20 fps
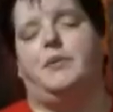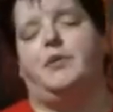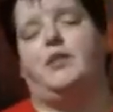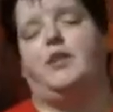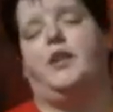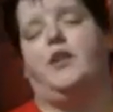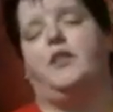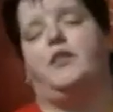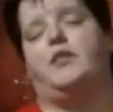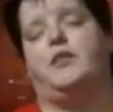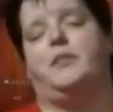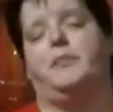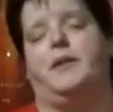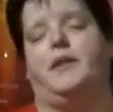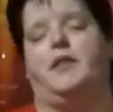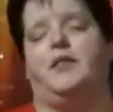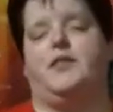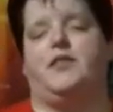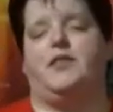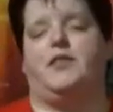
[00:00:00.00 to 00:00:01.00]
a task
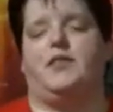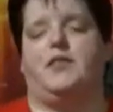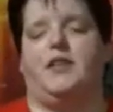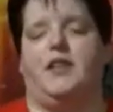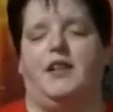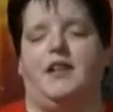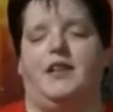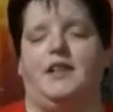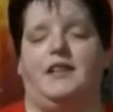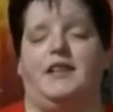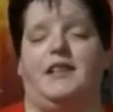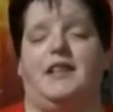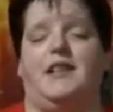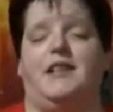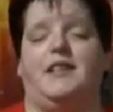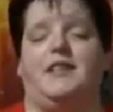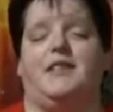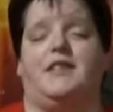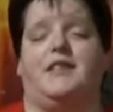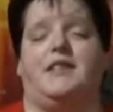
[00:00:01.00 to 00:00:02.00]
because
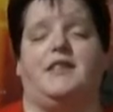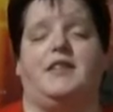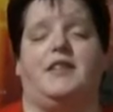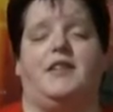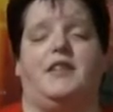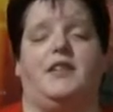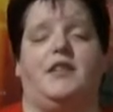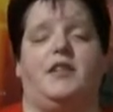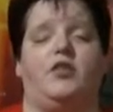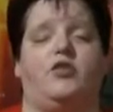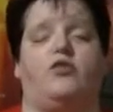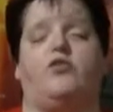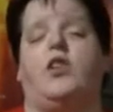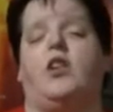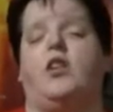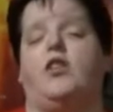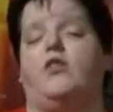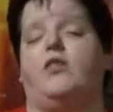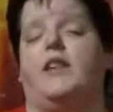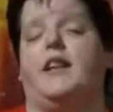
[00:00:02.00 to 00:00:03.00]
there's a
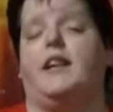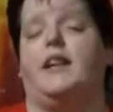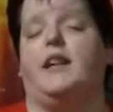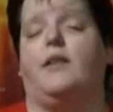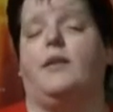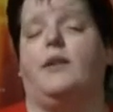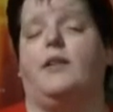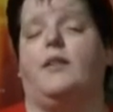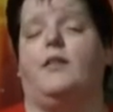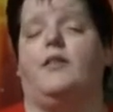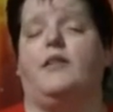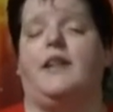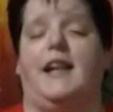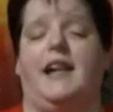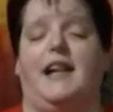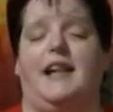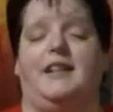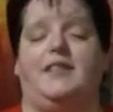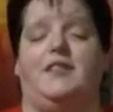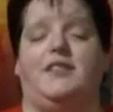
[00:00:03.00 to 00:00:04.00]
drug ring going on
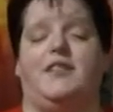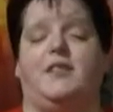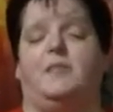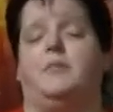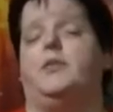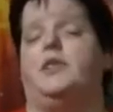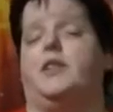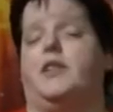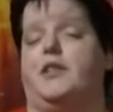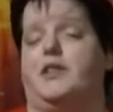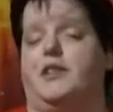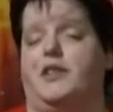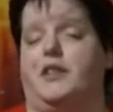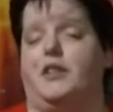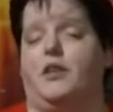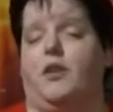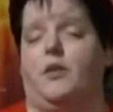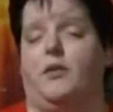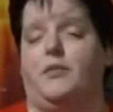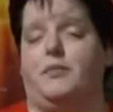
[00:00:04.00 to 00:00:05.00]
and some dirty
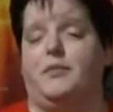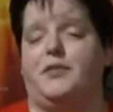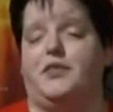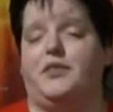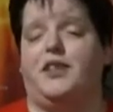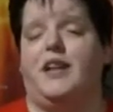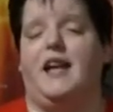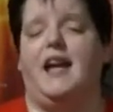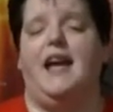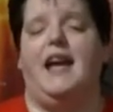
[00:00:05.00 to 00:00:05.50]
cops,